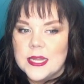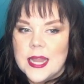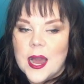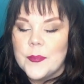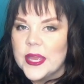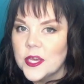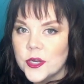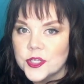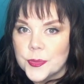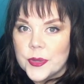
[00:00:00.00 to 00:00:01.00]
Now, being an
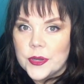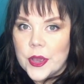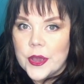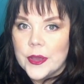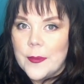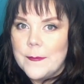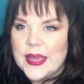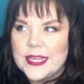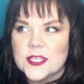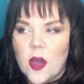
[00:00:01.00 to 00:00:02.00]
entrepreneur
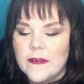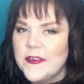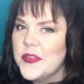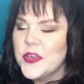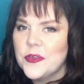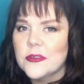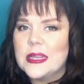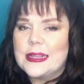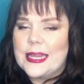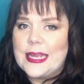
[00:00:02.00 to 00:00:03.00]
means often that you're the
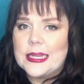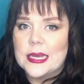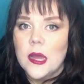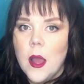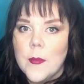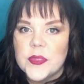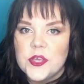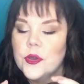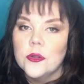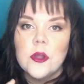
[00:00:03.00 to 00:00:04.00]
leader, that
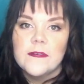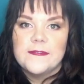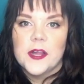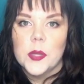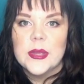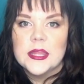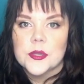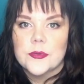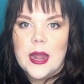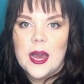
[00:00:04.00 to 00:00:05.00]
you're not following the
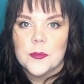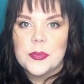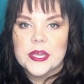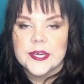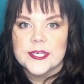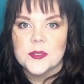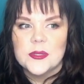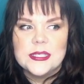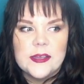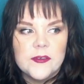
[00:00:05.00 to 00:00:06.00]
crowd because
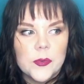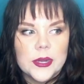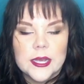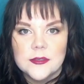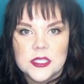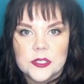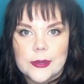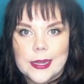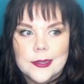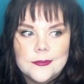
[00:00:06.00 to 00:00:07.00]
what's everyone else
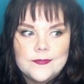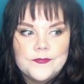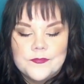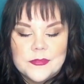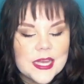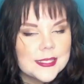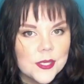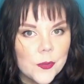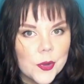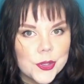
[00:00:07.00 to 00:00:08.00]
doing? That's
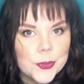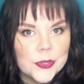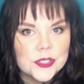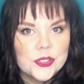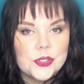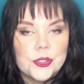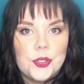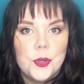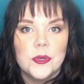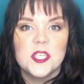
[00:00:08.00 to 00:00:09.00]
not what you want to do.
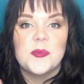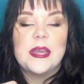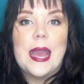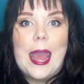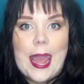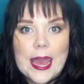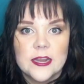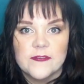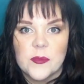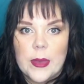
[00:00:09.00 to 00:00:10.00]
You want to be
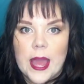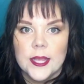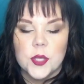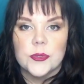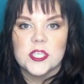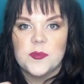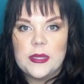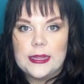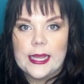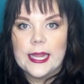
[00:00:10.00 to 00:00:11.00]
ahead of the pack, you want to
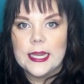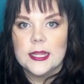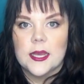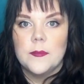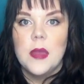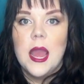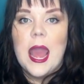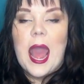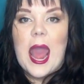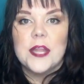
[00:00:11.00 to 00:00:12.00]
be leading them,
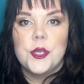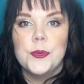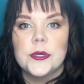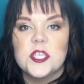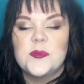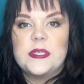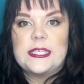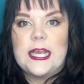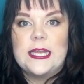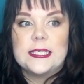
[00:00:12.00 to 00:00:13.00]
and you want to be
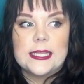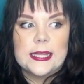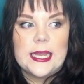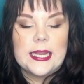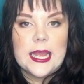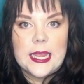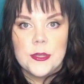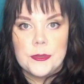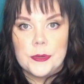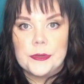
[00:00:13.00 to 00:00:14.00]
seen as the leader
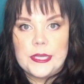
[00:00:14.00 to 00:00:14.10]
in your